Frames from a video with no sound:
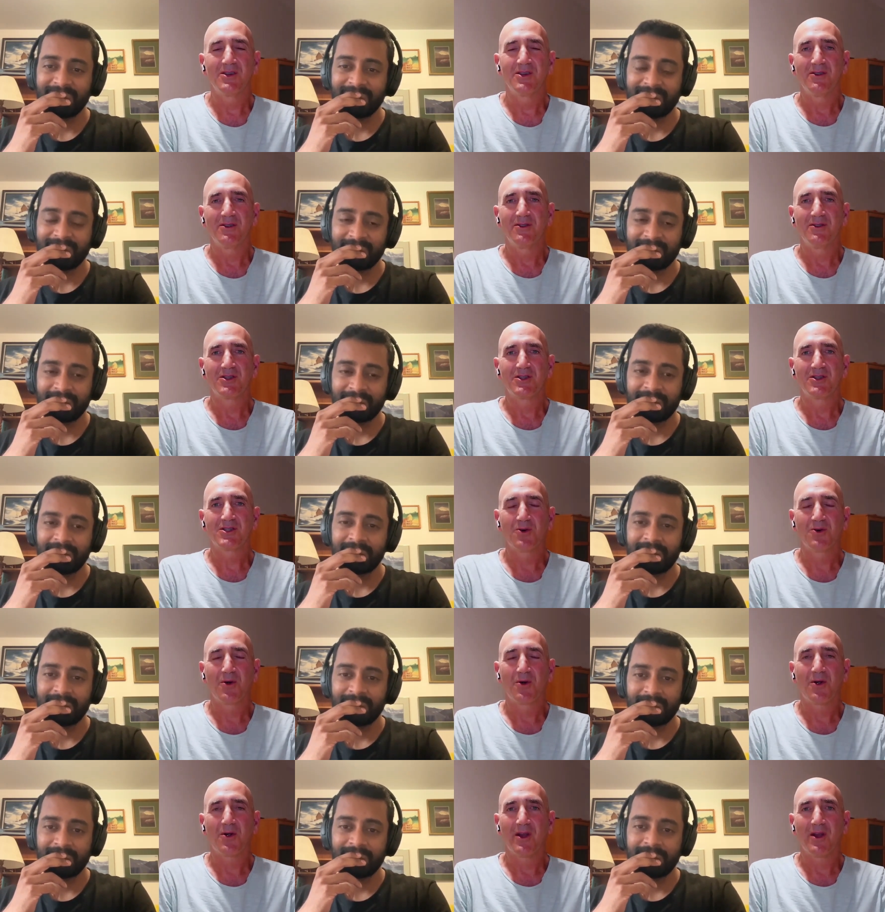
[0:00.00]
Speaker 1: the
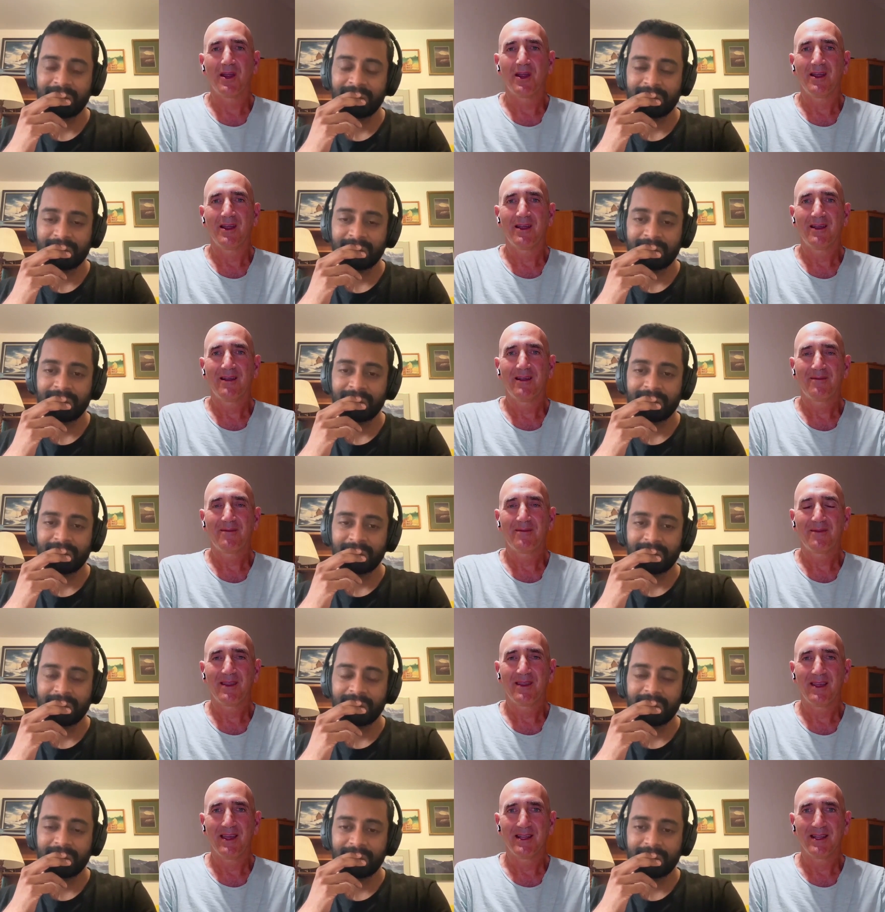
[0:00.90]
story
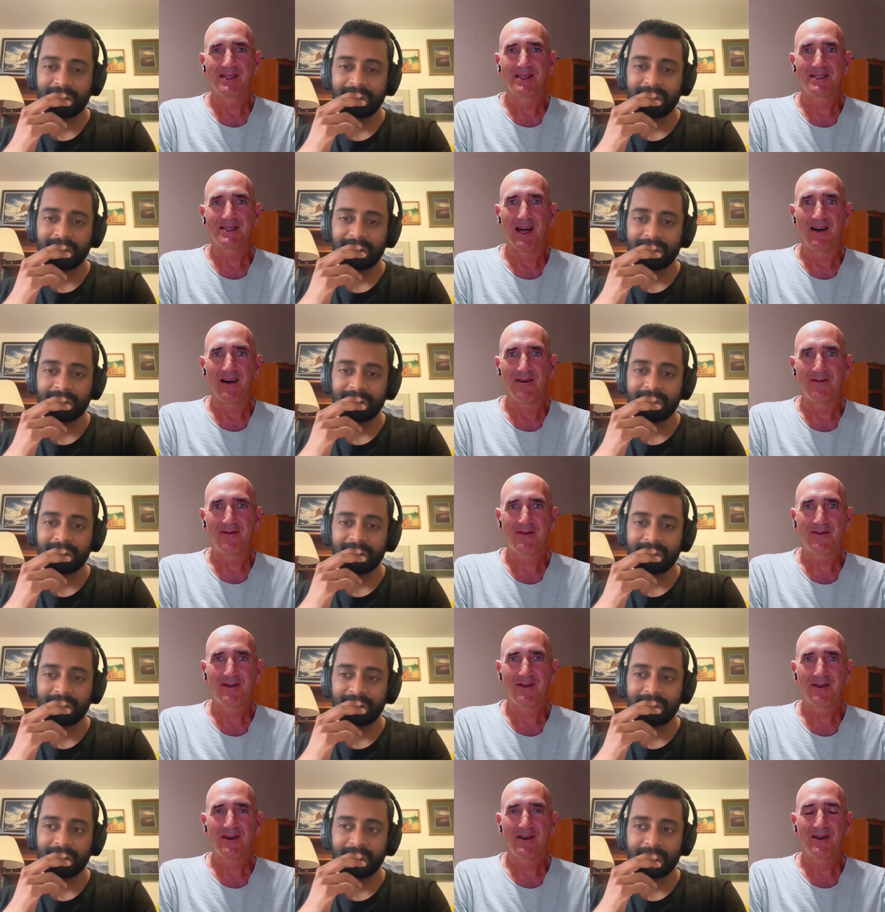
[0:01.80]
itself
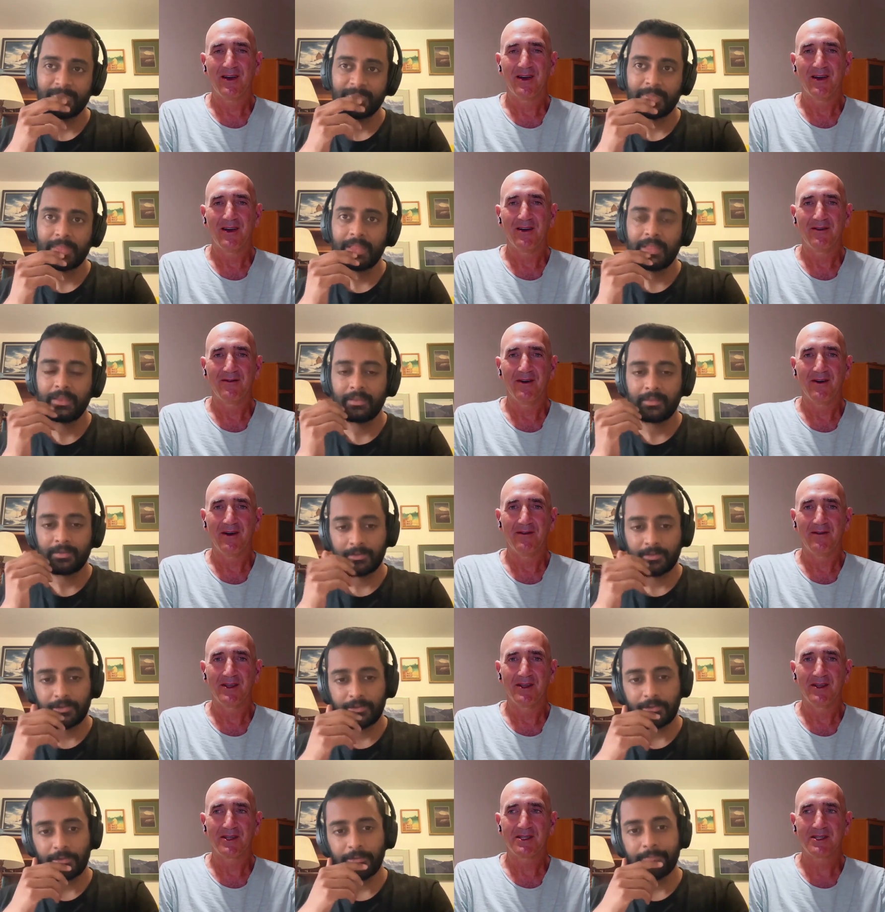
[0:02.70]
of of
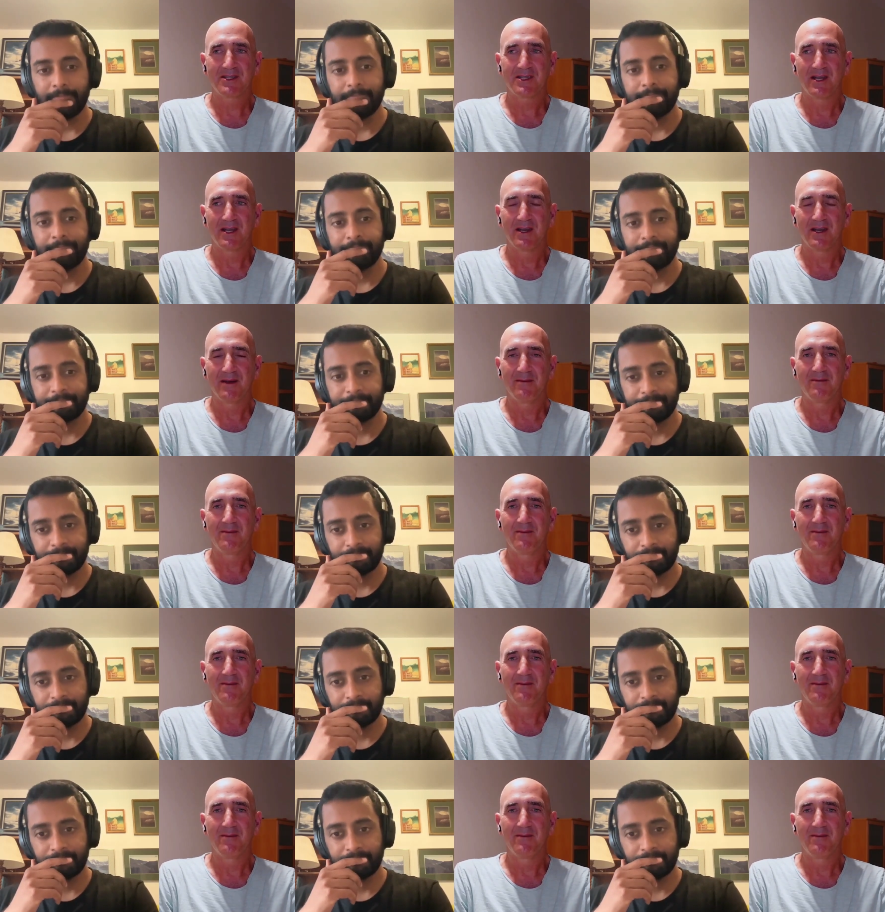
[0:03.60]
this um,